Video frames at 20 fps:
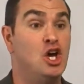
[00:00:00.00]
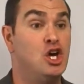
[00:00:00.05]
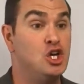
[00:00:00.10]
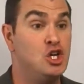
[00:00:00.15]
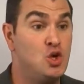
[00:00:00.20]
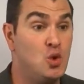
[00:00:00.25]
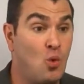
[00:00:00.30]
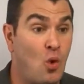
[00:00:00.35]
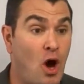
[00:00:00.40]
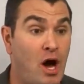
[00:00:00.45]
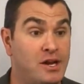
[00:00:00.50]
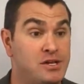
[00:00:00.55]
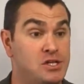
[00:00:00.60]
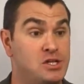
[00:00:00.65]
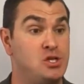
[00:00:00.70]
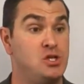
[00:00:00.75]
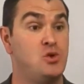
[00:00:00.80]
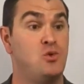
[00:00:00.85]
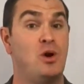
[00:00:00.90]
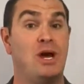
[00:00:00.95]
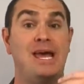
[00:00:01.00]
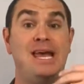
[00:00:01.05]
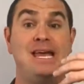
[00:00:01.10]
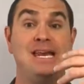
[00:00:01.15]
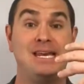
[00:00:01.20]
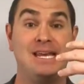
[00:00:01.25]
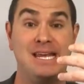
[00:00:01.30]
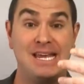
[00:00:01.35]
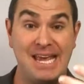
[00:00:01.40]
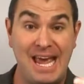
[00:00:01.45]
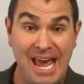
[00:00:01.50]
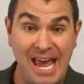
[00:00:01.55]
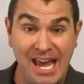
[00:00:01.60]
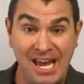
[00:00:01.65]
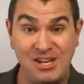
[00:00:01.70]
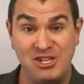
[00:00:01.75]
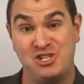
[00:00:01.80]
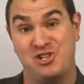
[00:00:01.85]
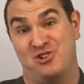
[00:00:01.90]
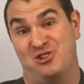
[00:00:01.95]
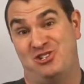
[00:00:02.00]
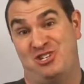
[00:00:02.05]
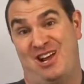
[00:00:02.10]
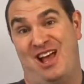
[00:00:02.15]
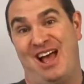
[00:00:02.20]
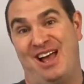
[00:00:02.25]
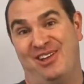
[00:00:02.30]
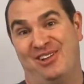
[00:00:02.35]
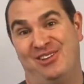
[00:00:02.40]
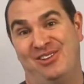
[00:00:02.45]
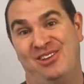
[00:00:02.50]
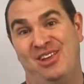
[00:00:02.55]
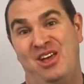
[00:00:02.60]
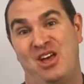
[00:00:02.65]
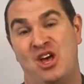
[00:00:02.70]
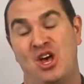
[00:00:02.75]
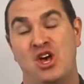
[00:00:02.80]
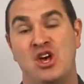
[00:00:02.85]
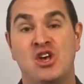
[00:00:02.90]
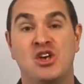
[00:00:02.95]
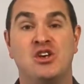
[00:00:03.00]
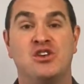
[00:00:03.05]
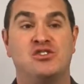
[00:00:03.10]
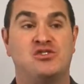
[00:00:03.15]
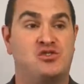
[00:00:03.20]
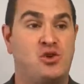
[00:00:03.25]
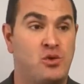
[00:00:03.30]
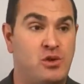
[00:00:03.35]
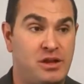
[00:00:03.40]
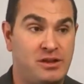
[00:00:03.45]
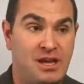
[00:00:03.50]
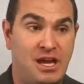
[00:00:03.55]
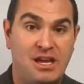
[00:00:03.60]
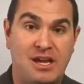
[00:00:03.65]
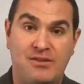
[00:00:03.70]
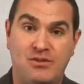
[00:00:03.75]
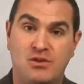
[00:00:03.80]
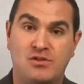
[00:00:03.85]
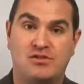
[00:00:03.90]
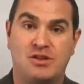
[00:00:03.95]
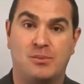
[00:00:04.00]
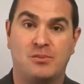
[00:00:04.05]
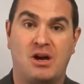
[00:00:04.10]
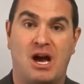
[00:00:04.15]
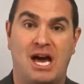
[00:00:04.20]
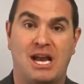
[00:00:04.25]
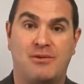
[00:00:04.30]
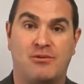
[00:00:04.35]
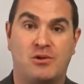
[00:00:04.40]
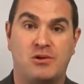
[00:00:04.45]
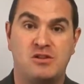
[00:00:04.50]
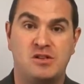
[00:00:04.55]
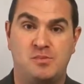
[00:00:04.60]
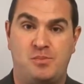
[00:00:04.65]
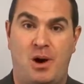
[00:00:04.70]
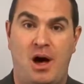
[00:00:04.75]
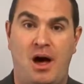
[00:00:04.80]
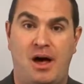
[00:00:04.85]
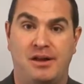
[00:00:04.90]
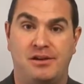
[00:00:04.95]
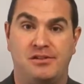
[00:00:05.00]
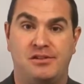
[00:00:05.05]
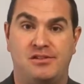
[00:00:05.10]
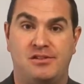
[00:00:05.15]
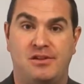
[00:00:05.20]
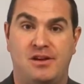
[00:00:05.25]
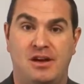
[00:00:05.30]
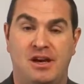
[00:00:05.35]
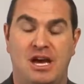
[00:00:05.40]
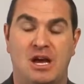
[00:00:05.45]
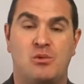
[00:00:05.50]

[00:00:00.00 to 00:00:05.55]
you want to engage your child so that they give you some kind of a response.